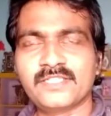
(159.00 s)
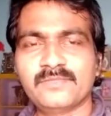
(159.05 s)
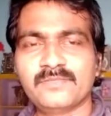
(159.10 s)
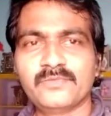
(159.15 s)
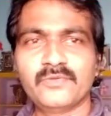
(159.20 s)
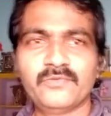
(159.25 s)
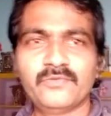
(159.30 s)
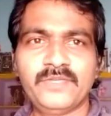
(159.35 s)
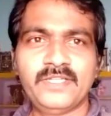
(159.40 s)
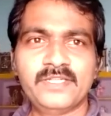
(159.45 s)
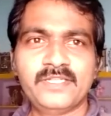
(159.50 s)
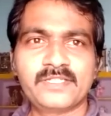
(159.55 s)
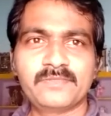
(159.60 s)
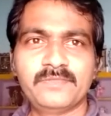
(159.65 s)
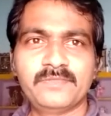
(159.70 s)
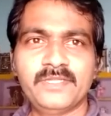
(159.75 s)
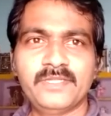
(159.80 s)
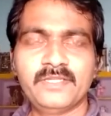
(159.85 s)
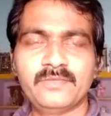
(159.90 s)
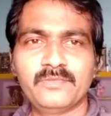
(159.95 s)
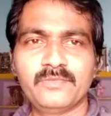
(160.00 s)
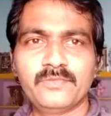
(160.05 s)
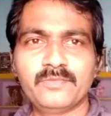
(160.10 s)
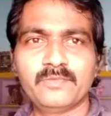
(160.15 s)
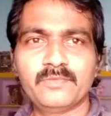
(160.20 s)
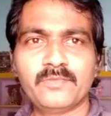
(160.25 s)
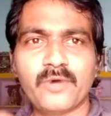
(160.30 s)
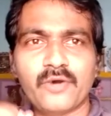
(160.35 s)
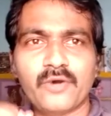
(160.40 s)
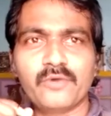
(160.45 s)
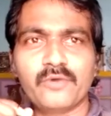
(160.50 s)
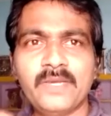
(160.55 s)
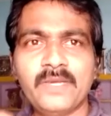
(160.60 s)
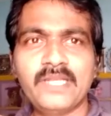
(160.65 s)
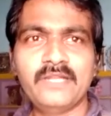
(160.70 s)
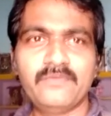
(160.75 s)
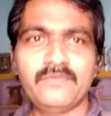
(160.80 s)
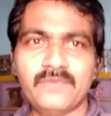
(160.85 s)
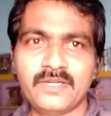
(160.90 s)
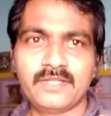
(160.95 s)
movie, this
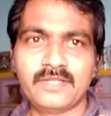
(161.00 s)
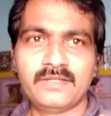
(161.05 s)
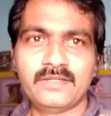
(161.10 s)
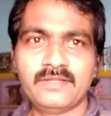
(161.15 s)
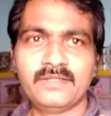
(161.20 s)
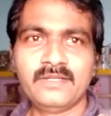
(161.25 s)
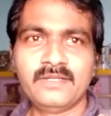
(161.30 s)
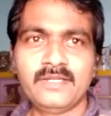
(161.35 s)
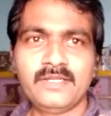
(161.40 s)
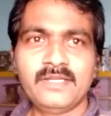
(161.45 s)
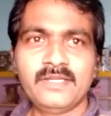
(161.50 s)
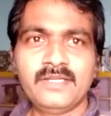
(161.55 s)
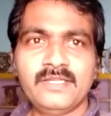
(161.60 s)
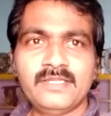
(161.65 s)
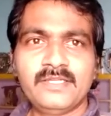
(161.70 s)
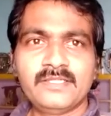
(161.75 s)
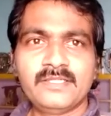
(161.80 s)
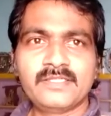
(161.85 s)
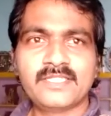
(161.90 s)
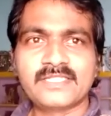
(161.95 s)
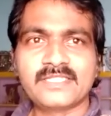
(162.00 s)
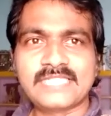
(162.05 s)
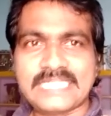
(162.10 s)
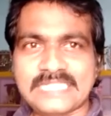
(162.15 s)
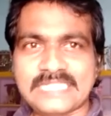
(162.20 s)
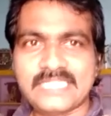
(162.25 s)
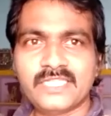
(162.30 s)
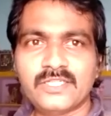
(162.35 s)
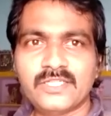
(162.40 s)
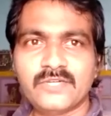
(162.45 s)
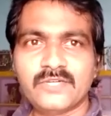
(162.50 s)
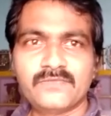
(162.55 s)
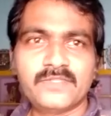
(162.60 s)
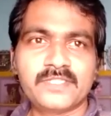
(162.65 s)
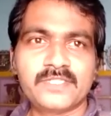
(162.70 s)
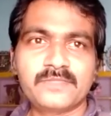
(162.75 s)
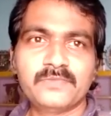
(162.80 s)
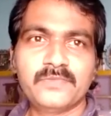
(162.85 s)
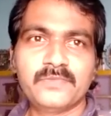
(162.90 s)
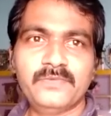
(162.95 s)
Bahubali 1, the setting of
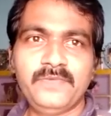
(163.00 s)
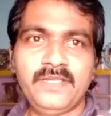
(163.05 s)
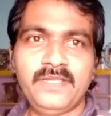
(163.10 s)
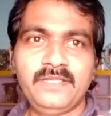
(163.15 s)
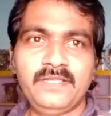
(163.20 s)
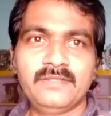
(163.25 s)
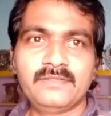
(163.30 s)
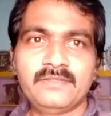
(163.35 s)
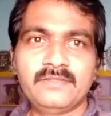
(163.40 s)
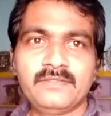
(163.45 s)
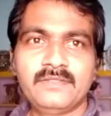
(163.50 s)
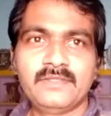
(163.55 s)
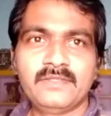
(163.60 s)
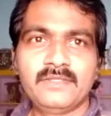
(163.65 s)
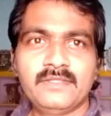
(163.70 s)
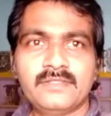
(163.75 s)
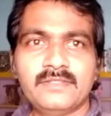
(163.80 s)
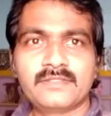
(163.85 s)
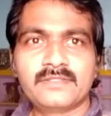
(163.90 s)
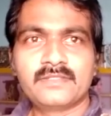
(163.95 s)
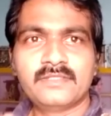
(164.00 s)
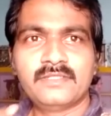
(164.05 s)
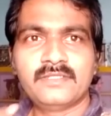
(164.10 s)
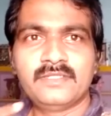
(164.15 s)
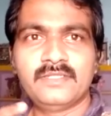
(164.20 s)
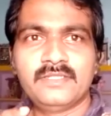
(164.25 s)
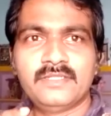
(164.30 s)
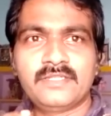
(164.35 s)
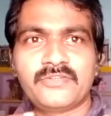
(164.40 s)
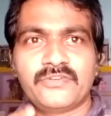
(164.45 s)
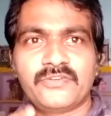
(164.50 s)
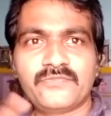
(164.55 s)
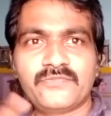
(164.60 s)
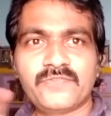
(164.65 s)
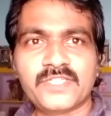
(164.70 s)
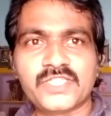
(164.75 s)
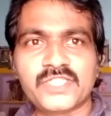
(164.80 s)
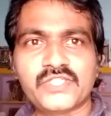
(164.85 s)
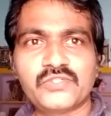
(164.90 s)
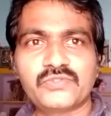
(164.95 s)
this movie, so it
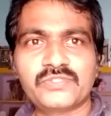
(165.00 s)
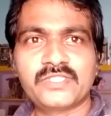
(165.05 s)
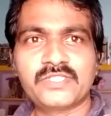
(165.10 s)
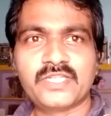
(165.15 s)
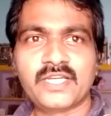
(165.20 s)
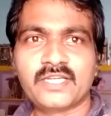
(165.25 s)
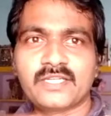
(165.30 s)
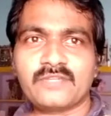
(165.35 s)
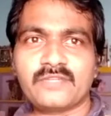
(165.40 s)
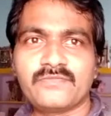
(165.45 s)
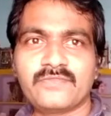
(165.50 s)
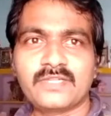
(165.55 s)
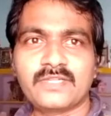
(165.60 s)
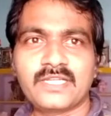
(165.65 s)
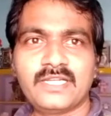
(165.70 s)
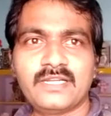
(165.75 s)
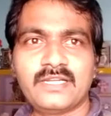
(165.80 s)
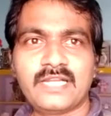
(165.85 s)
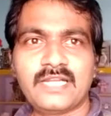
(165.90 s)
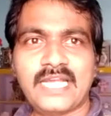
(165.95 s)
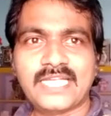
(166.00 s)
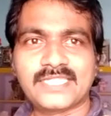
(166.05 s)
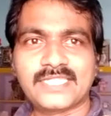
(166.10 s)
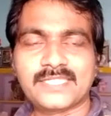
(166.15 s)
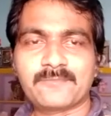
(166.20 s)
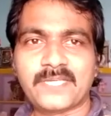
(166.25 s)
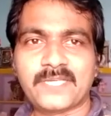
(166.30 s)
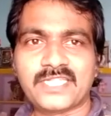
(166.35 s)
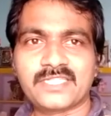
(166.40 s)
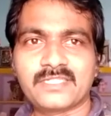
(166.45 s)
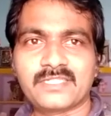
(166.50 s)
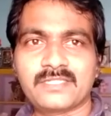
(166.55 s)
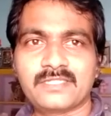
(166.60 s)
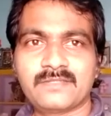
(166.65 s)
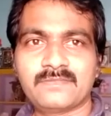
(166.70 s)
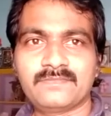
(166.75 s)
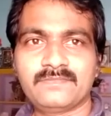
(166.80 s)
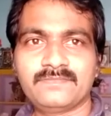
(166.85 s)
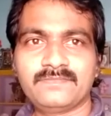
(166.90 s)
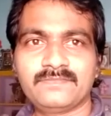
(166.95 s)
refers to geographical
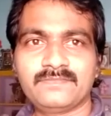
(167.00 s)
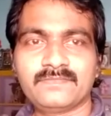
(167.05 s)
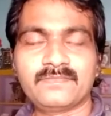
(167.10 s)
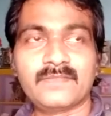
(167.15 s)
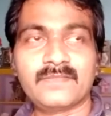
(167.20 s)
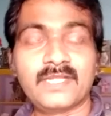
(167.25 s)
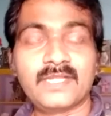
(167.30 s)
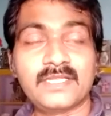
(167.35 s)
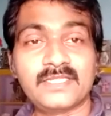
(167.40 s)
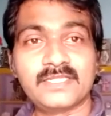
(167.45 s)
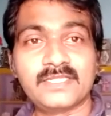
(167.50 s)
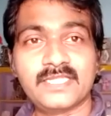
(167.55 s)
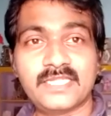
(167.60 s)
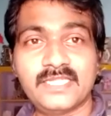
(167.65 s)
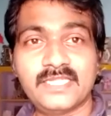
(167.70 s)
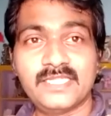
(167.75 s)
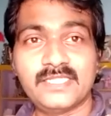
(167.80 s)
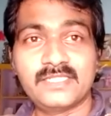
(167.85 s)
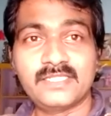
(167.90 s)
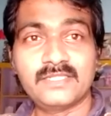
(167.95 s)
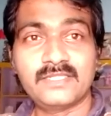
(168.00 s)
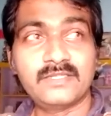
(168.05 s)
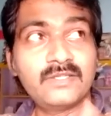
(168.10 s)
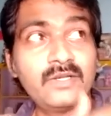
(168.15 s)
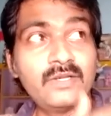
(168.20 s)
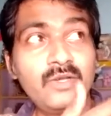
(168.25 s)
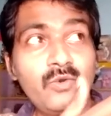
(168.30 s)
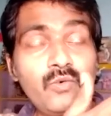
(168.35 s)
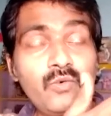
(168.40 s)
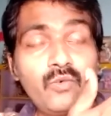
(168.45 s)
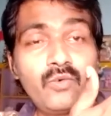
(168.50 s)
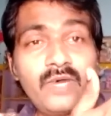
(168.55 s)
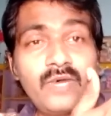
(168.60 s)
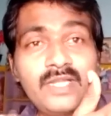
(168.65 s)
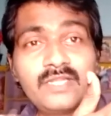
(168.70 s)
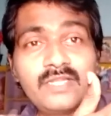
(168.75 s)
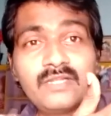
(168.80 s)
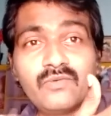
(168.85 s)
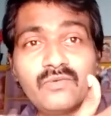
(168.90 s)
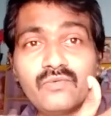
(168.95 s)
aspect. So that is
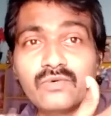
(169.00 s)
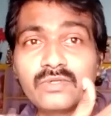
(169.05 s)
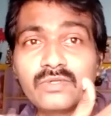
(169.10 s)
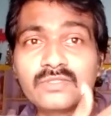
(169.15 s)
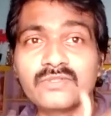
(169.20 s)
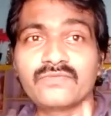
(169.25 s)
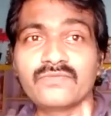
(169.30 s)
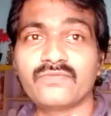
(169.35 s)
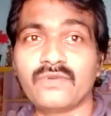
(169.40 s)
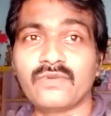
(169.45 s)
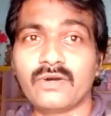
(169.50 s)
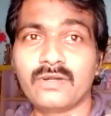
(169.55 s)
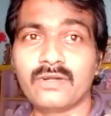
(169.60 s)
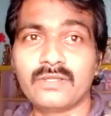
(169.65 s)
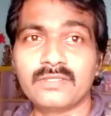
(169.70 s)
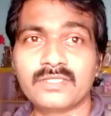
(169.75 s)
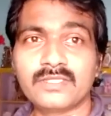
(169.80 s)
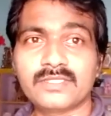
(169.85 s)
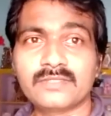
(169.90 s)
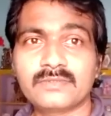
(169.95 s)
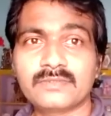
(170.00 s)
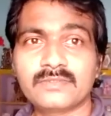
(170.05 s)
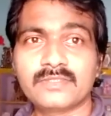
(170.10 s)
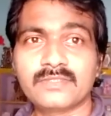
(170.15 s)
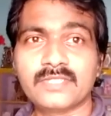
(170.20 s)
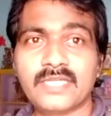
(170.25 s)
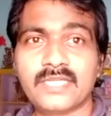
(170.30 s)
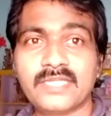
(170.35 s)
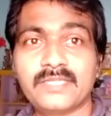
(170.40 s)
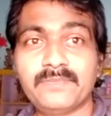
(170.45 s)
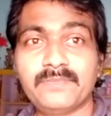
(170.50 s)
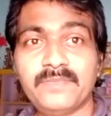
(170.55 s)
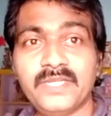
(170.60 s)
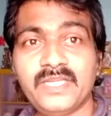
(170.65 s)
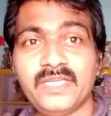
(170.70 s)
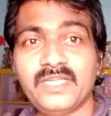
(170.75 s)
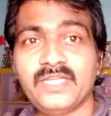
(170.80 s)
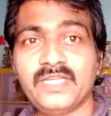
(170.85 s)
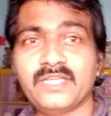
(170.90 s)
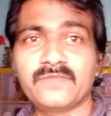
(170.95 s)
when the water falls. So at the
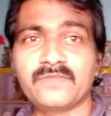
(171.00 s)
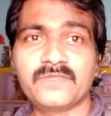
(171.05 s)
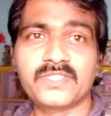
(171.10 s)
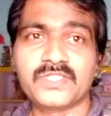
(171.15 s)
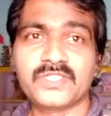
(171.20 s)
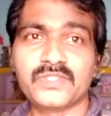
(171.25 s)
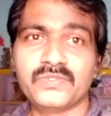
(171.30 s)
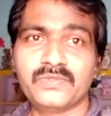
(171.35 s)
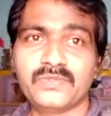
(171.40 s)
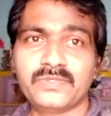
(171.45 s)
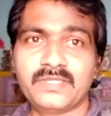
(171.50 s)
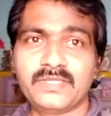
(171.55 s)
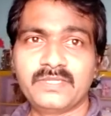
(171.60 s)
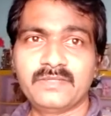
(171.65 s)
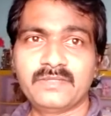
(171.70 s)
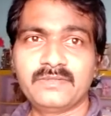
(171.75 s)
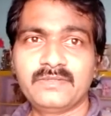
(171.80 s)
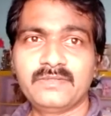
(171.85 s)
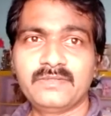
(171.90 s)
beginning of the story,